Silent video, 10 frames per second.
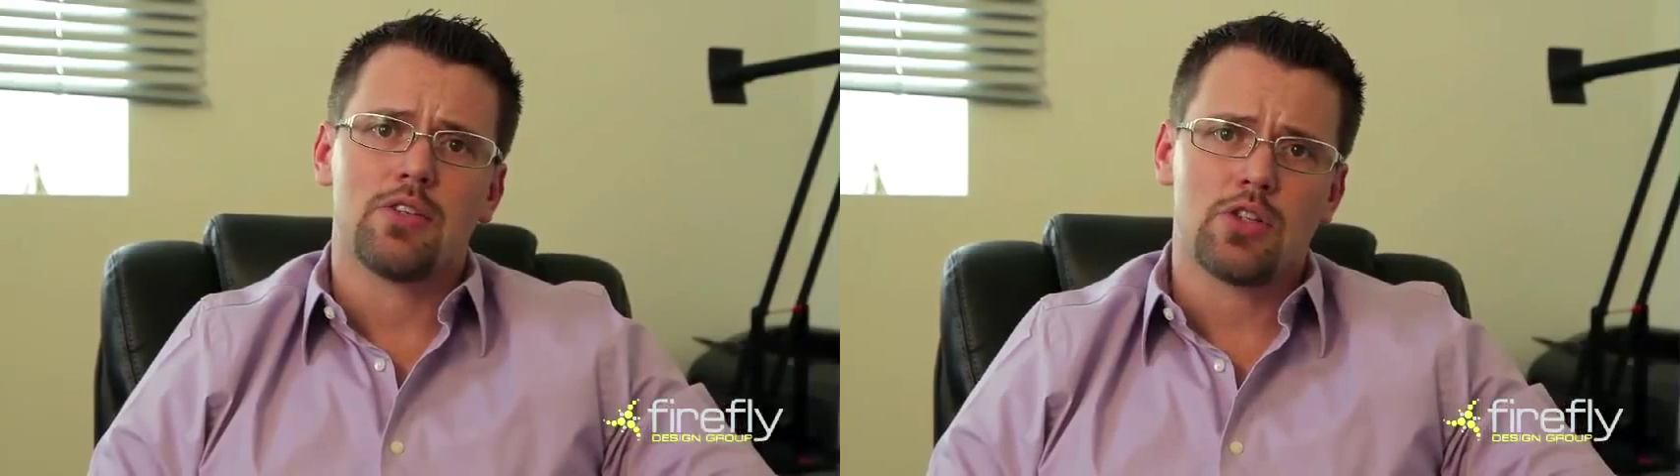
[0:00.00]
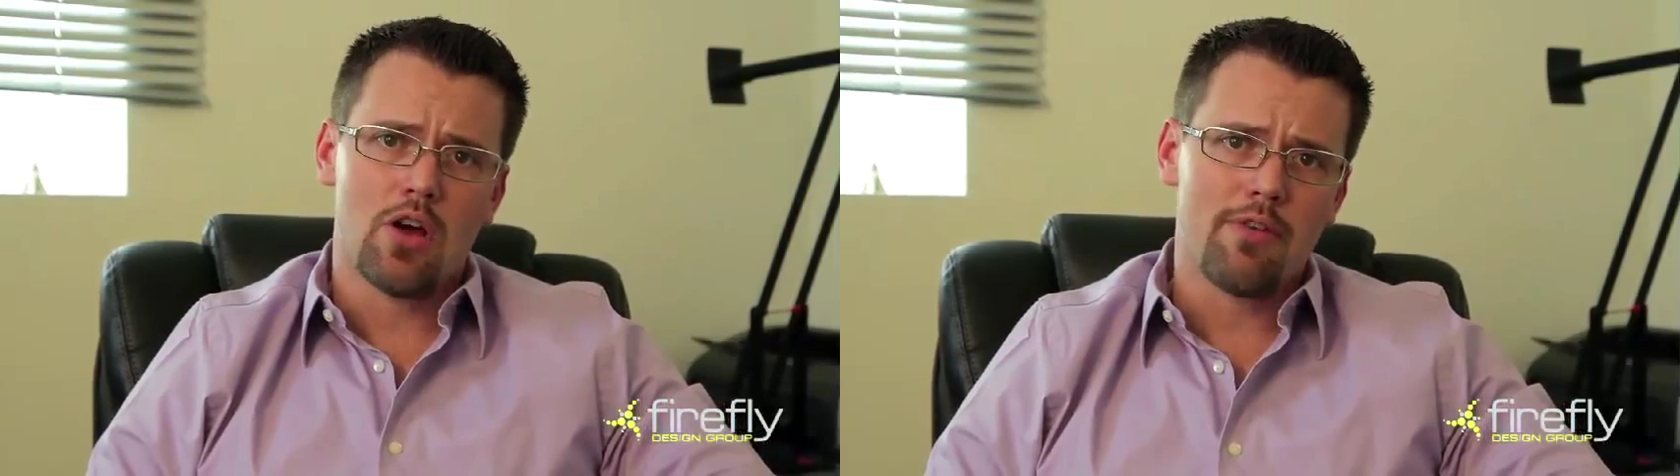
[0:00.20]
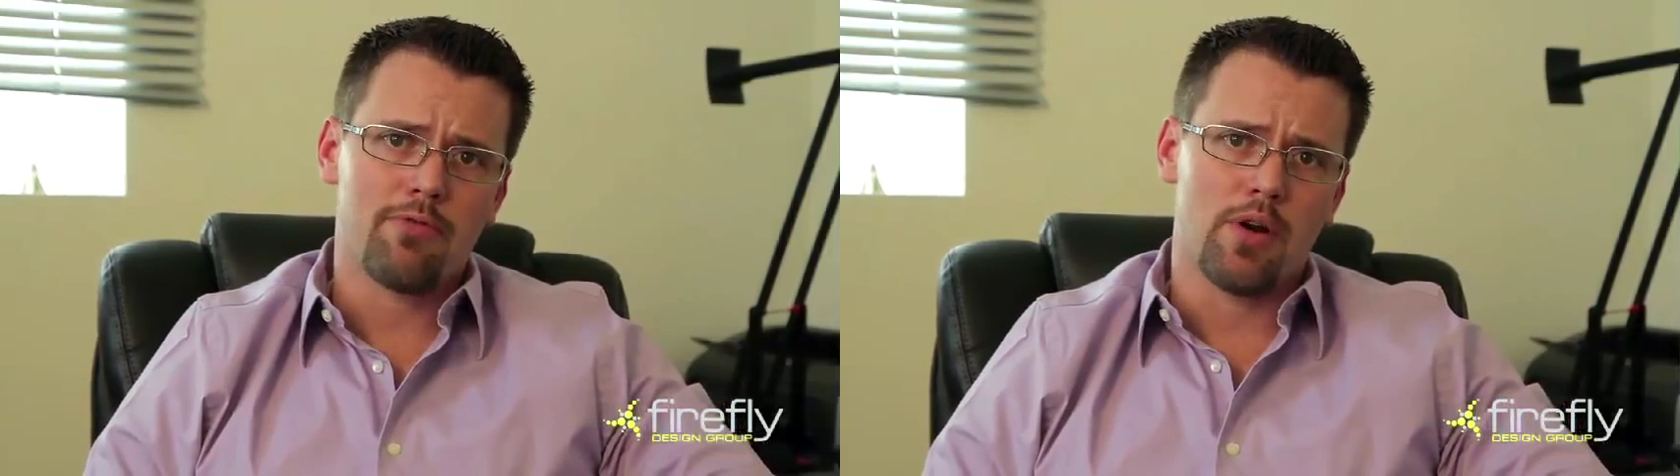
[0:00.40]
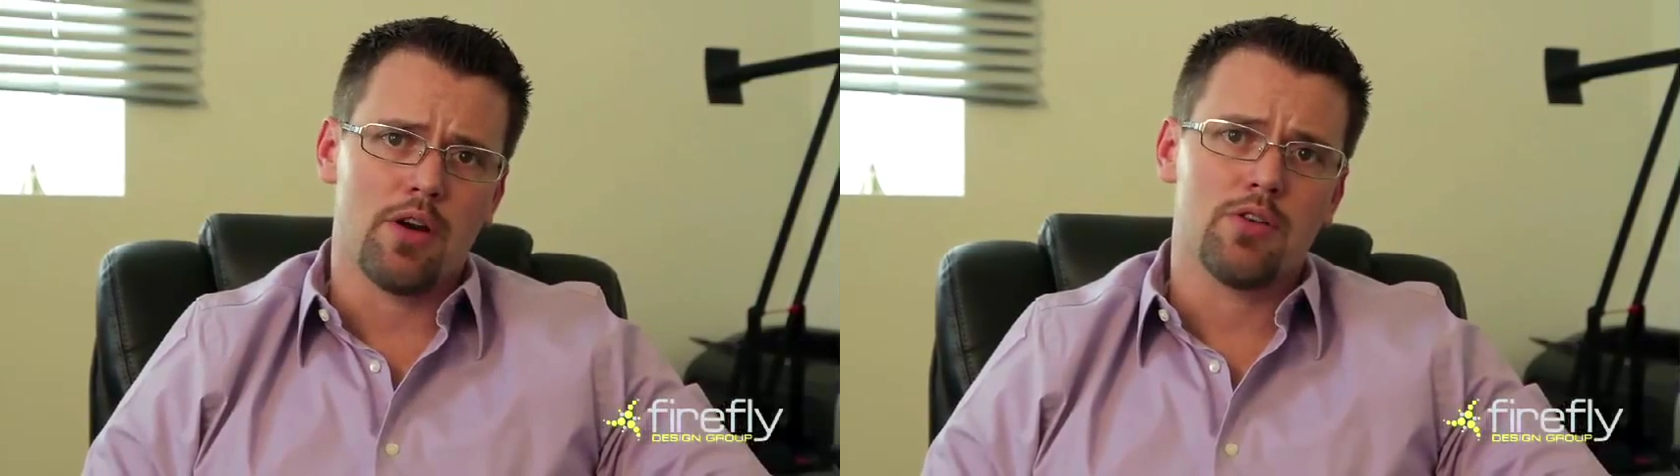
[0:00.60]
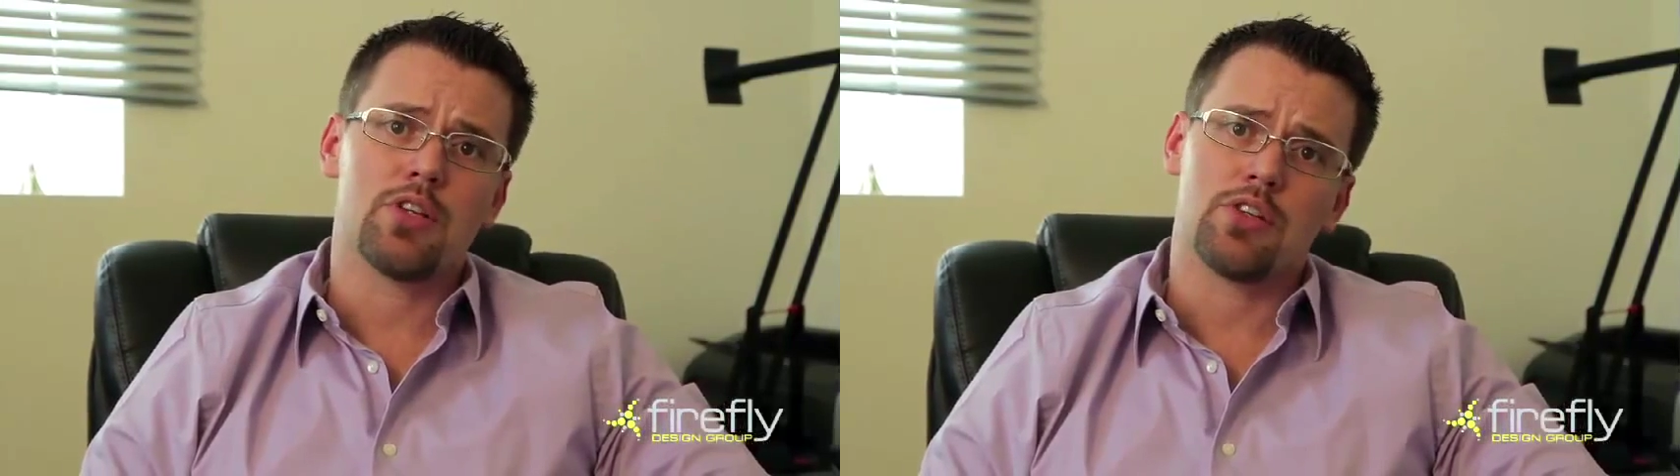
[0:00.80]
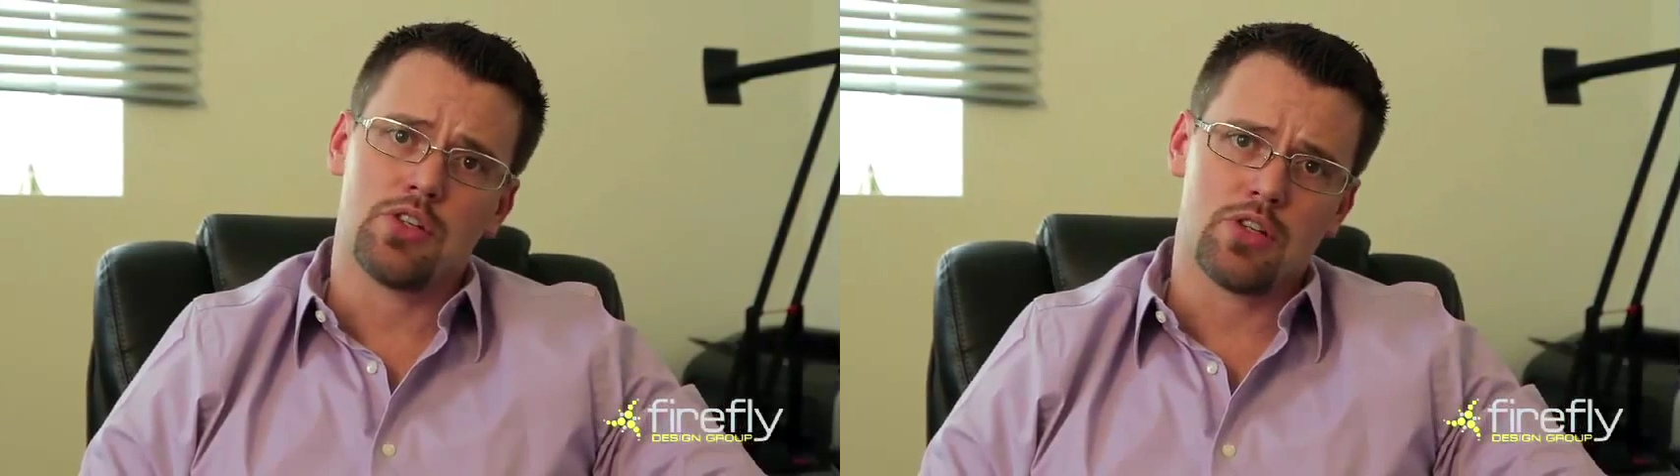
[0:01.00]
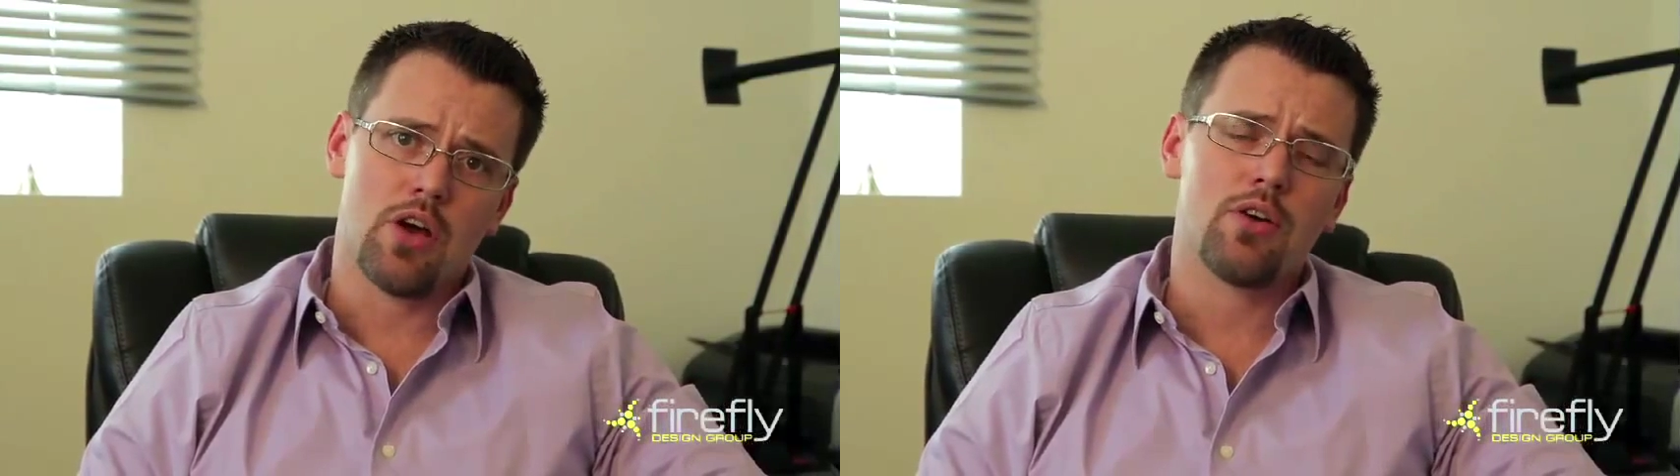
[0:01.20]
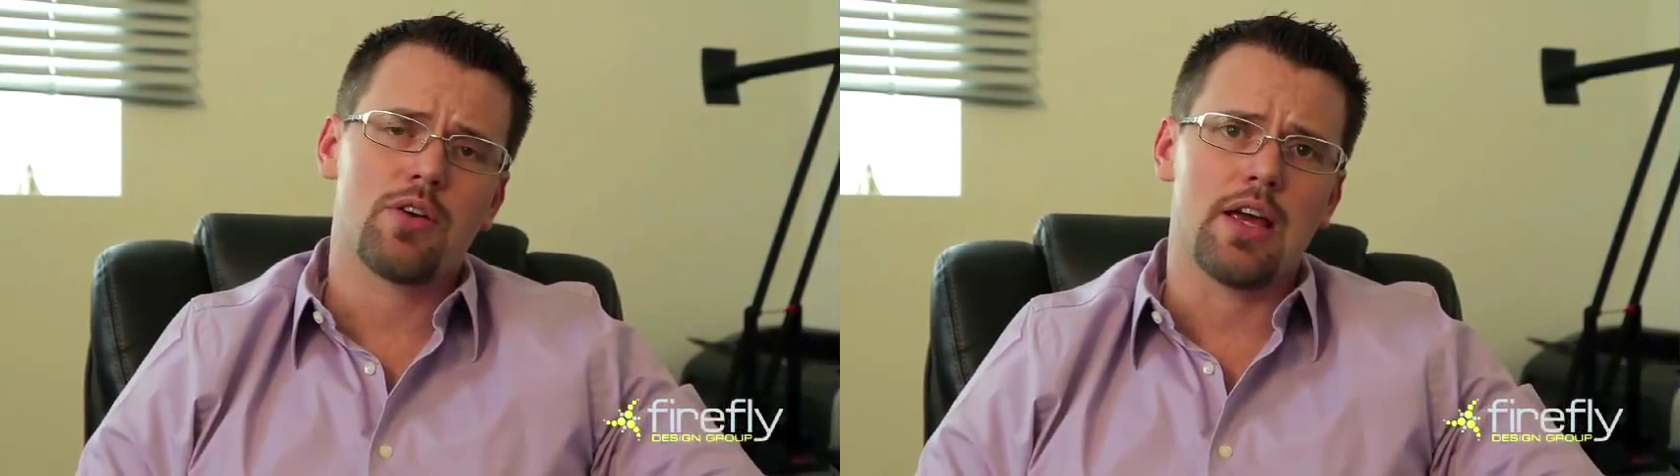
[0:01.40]
software such as
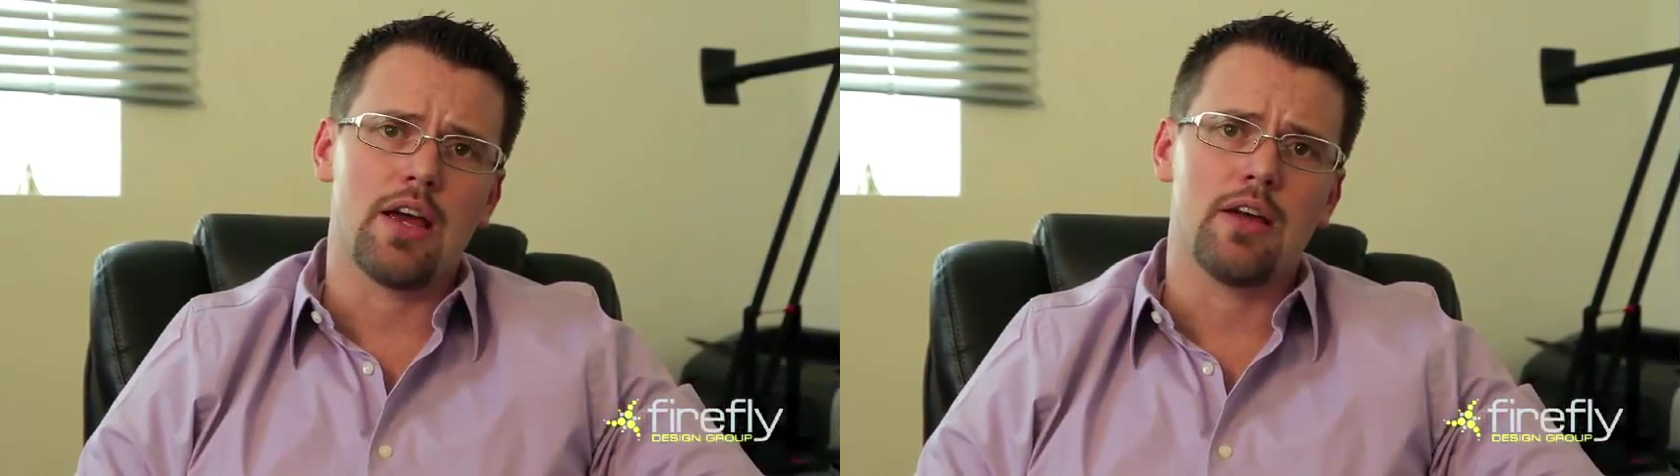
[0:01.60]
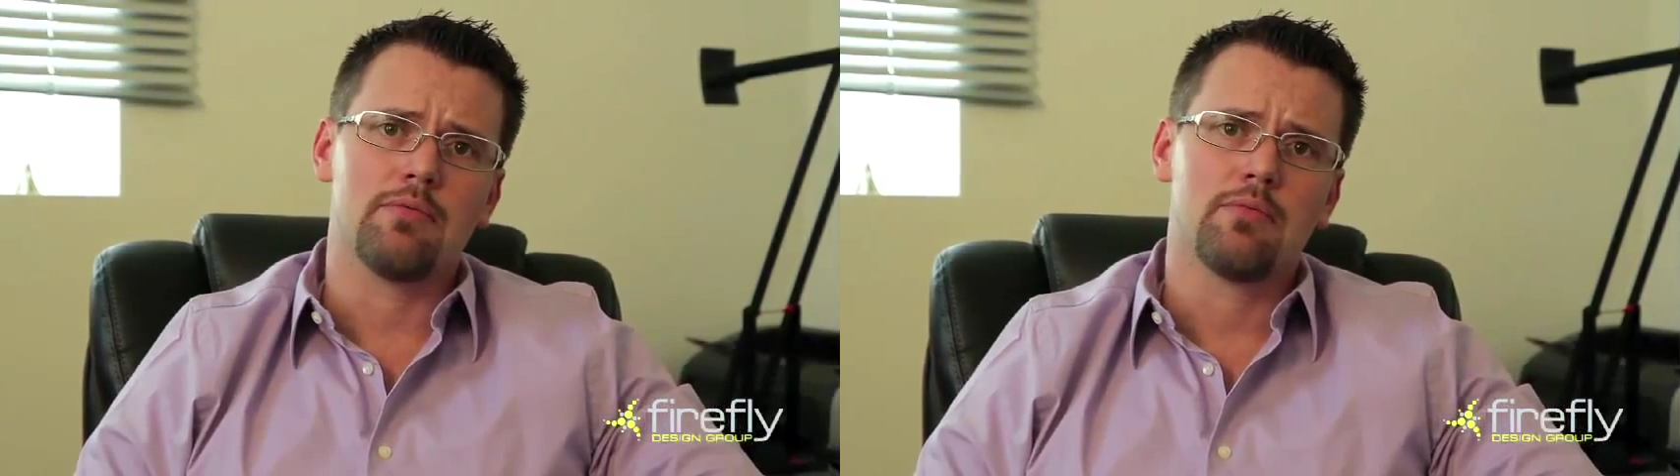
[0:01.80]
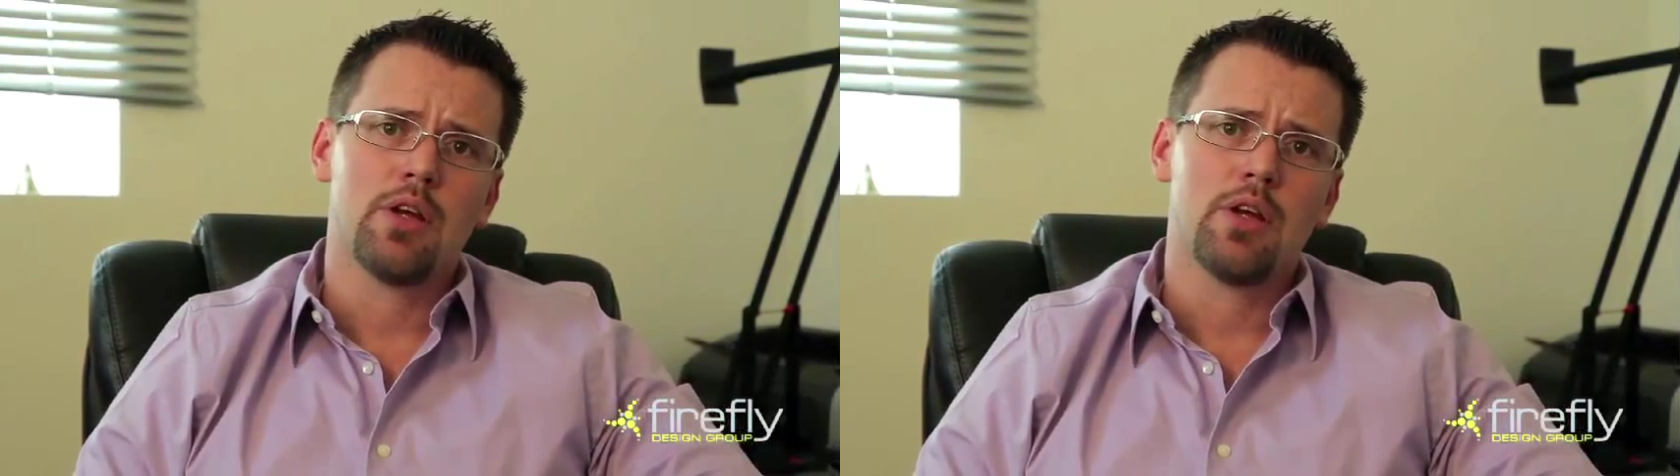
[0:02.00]
AutoCAD,